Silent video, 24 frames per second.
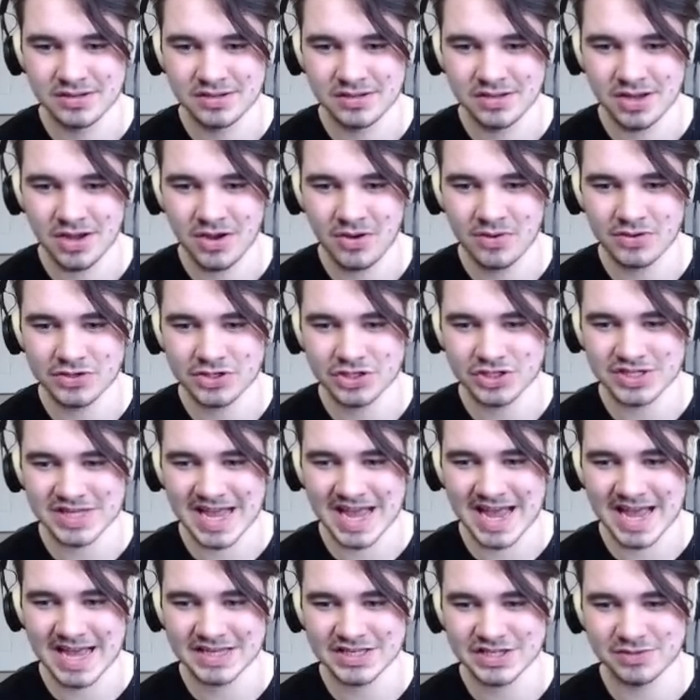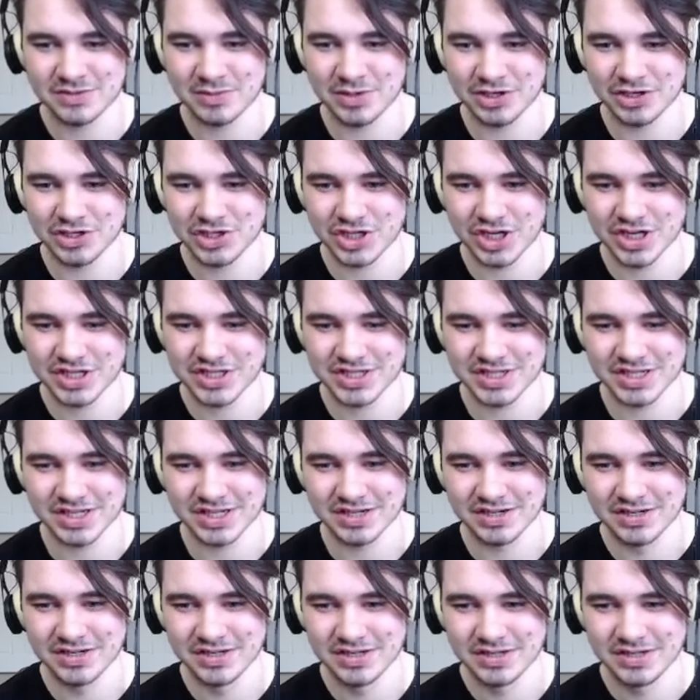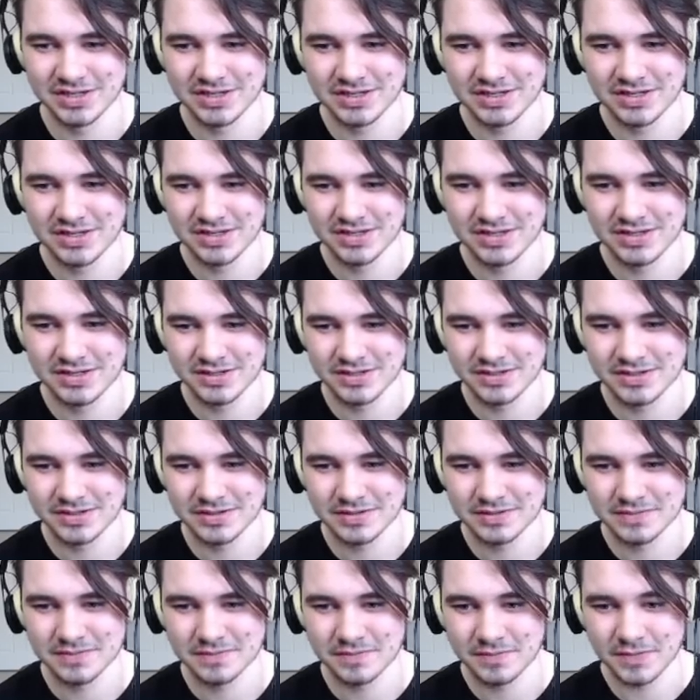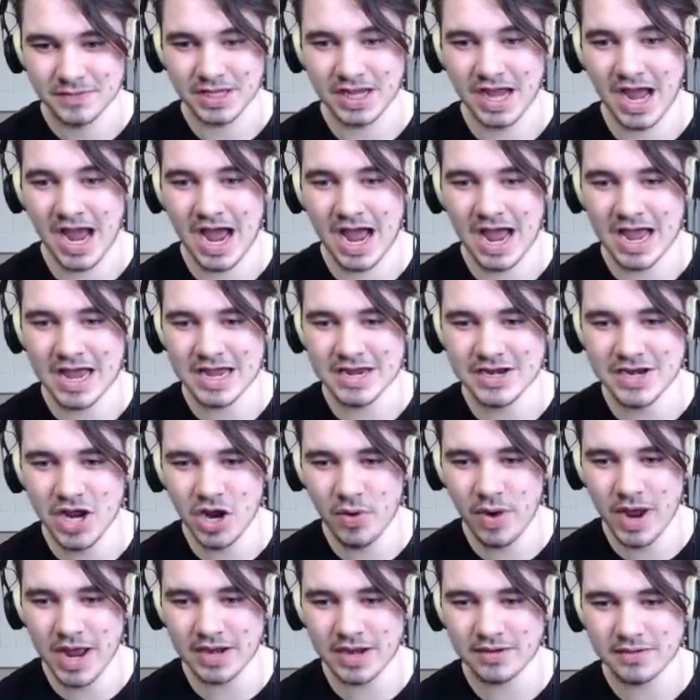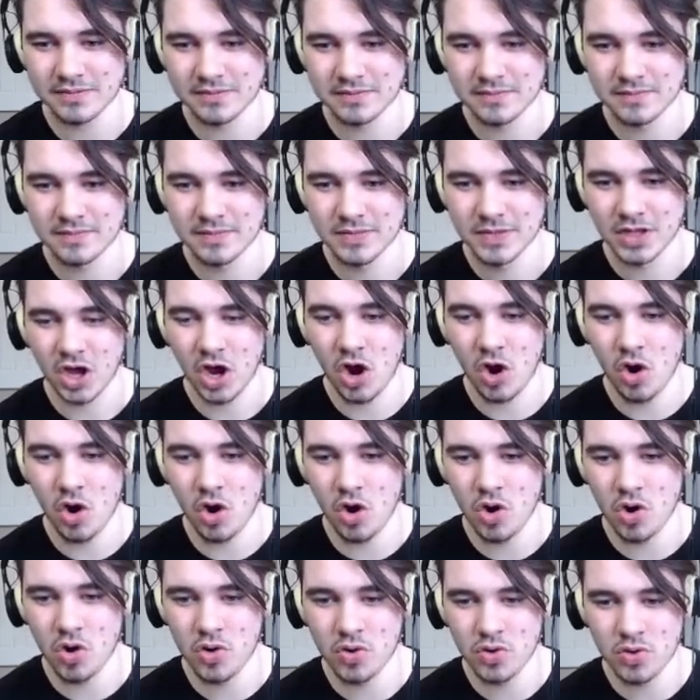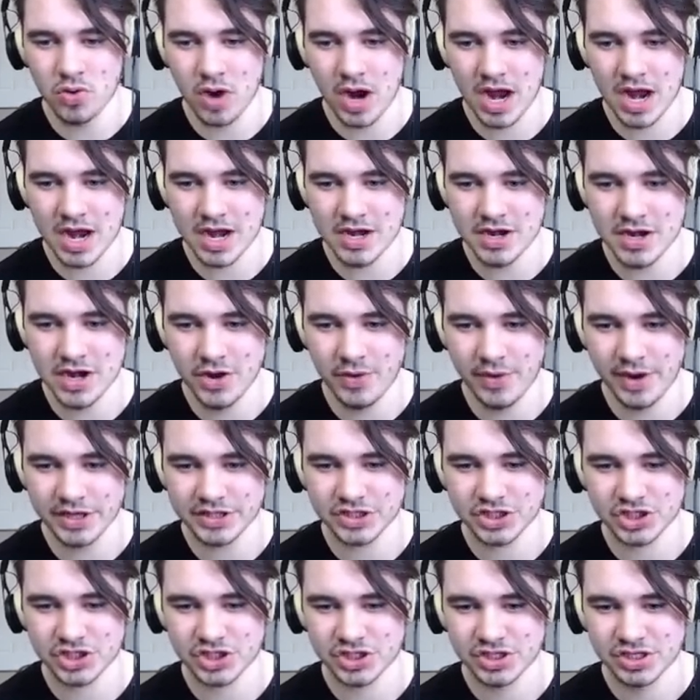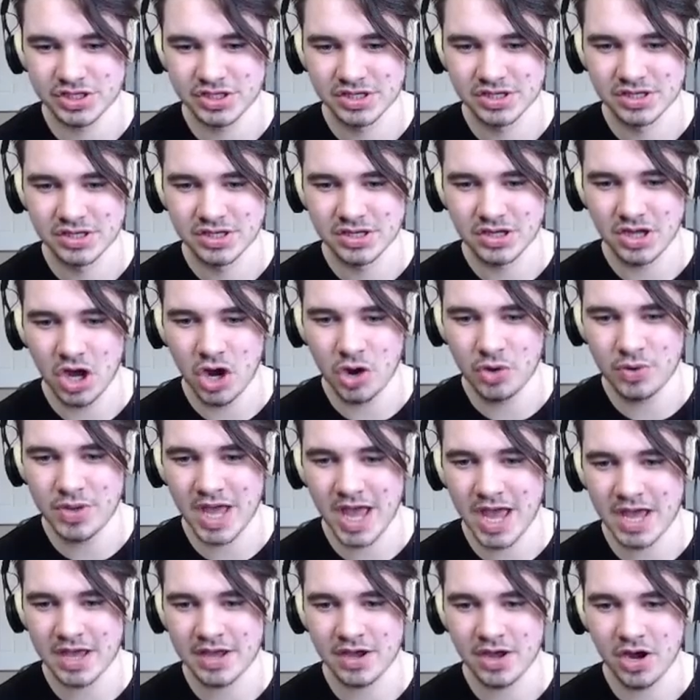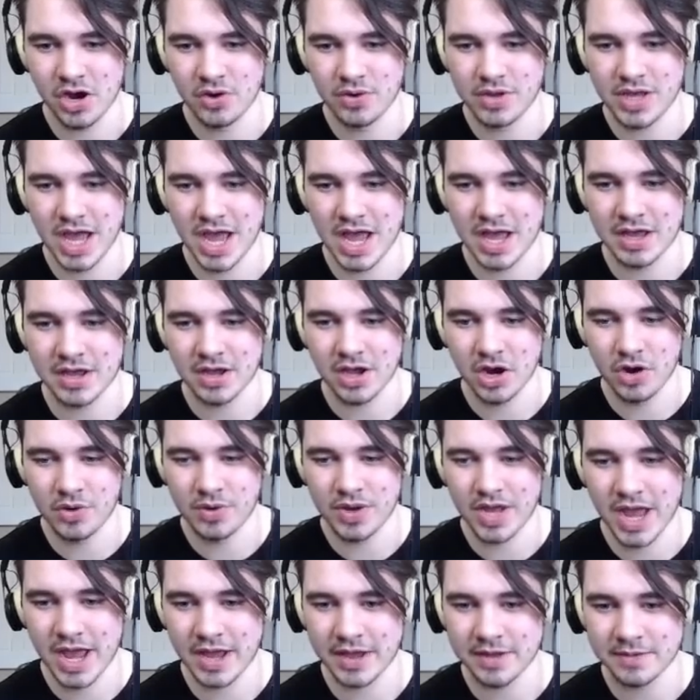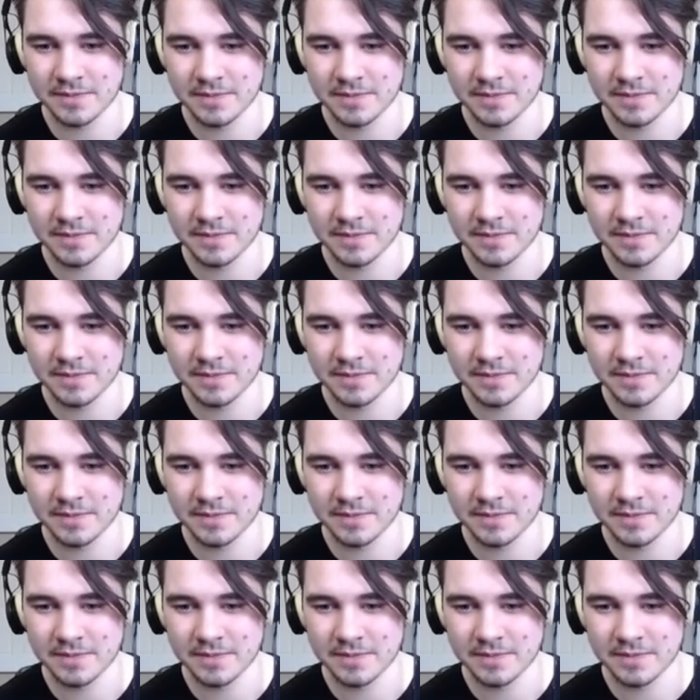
Oh, it just has to be a chase scene. I knew it! Oh, I knew it! Okay, okay, okay.